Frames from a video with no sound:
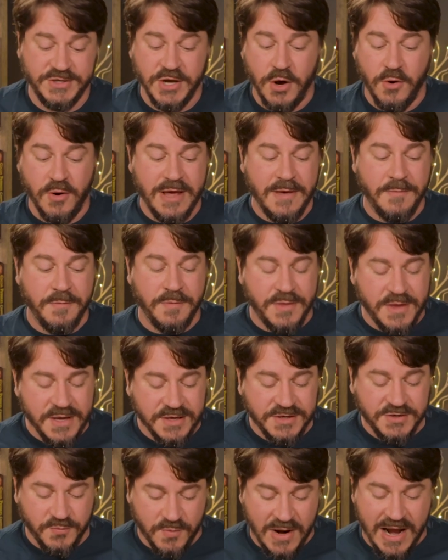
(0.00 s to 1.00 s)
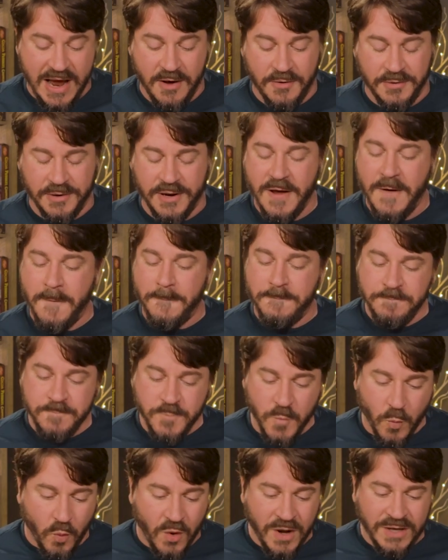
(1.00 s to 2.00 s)
So in this round,
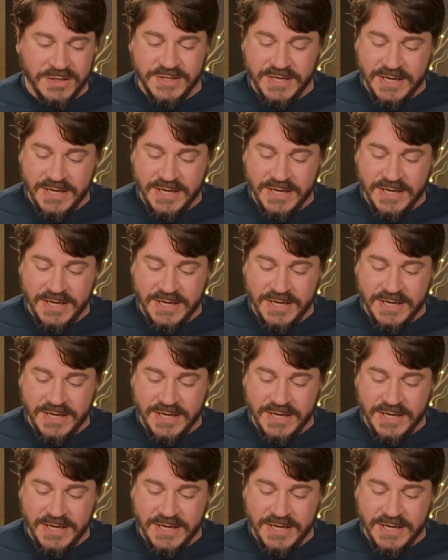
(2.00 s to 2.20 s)
once